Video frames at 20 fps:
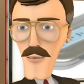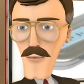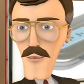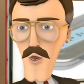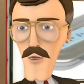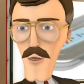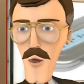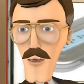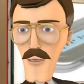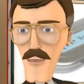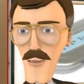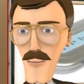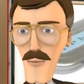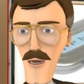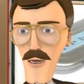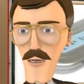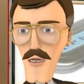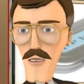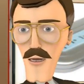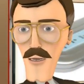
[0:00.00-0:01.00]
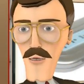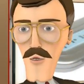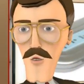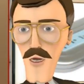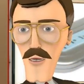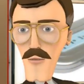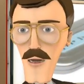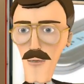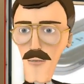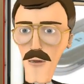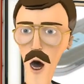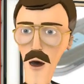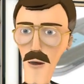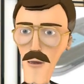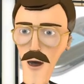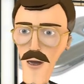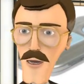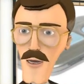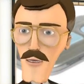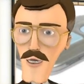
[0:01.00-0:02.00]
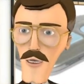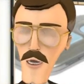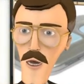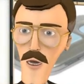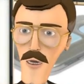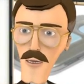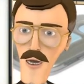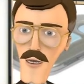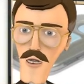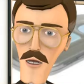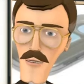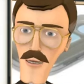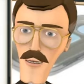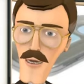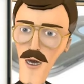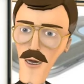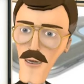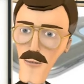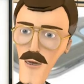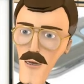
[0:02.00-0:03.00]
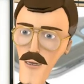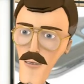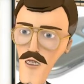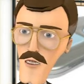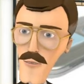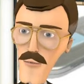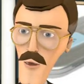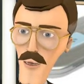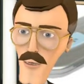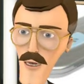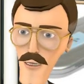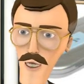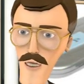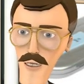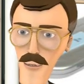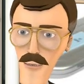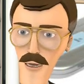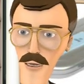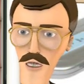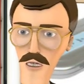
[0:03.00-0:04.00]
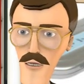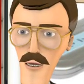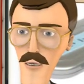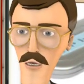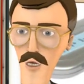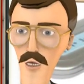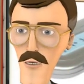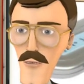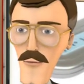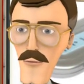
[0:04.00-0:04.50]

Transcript: 30 pence to other mobile carriers and 10 pence per text message.